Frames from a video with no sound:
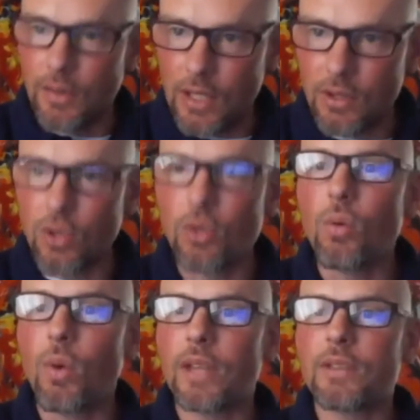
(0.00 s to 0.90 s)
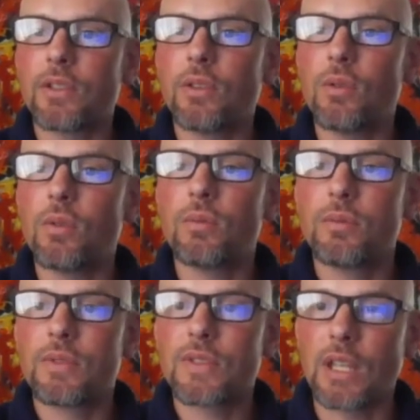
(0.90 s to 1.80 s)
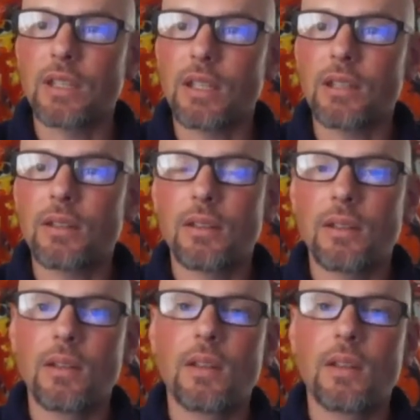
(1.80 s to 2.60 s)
They knew when to send it,